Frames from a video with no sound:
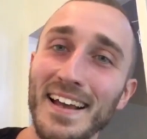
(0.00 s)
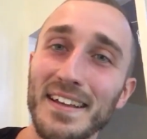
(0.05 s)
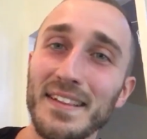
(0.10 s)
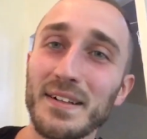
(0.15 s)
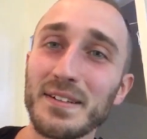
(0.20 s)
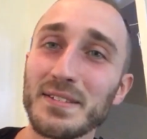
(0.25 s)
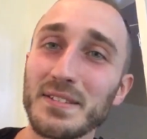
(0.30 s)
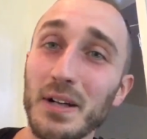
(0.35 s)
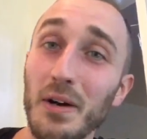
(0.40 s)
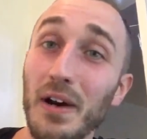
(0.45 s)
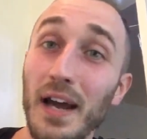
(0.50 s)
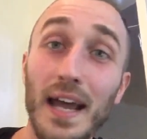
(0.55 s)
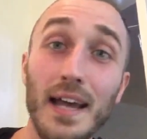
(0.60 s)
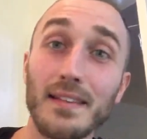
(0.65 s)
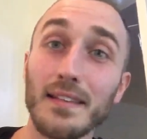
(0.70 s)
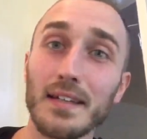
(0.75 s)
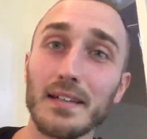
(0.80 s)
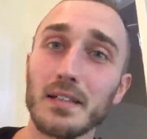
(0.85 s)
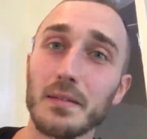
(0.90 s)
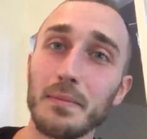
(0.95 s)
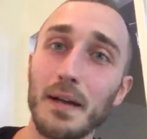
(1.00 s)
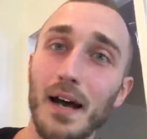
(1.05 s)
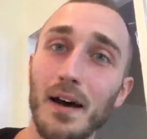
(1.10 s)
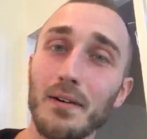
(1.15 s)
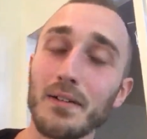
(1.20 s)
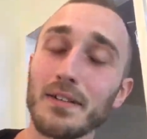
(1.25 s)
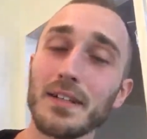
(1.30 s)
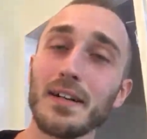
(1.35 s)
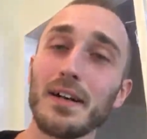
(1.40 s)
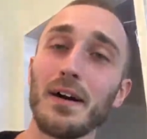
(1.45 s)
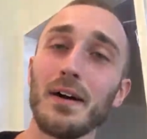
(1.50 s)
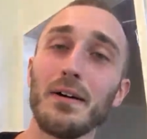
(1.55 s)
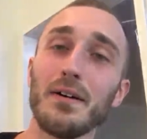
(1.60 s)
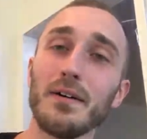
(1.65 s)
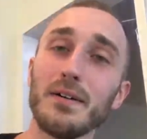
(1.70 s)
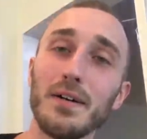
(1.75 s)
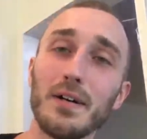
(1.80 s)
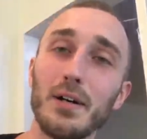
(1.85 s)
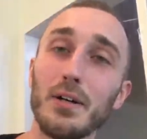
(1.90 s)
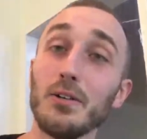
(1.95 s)
There's no ethics about,
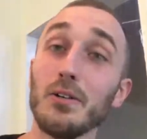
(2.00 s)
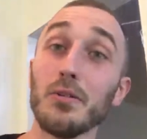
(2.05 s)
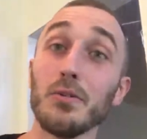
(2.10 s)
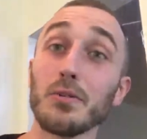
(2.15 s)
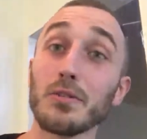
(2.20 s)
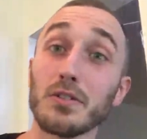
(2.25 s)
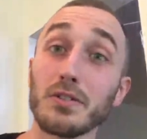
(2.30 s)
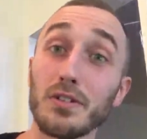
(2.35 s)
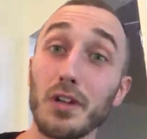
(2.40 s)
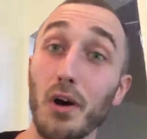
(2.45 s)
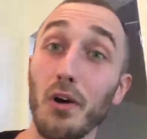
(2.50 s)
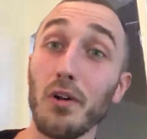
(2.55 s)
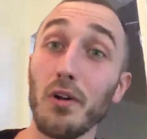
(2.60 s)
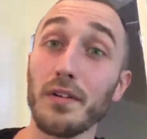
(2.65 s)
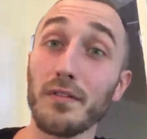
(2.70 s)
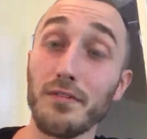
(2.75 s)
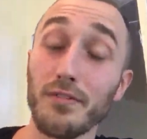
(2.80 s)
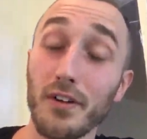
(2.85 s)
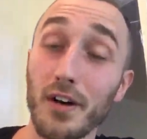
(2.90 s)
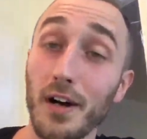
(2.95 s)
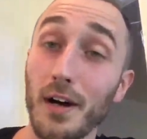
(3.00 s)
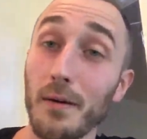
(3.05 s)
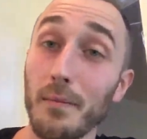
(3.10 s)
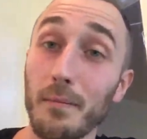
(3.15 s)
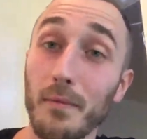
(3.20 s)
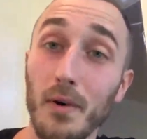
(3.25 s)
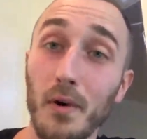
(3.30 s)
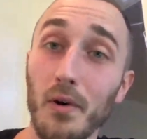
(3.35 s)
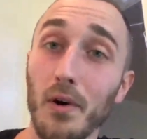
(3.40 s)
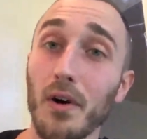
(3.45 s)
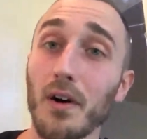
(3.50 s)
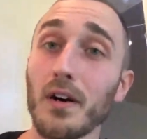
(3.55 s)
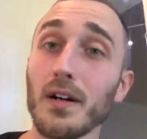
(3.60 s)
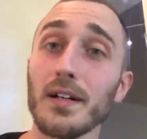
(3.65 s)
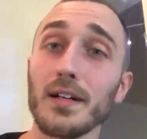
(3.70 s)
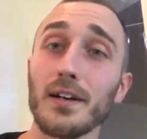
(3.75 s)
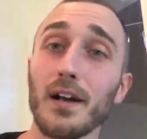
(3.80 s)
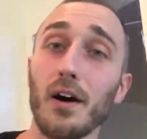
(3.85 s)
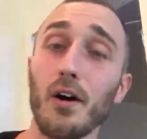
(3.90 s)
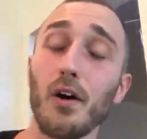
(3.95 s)
who it was stolen from, or,